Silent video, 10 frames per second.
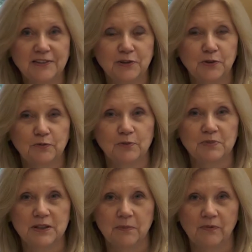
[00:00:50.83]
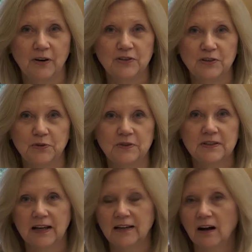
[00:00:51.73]
School from some of our
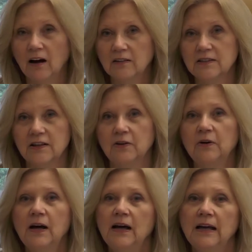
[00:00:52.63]
students and also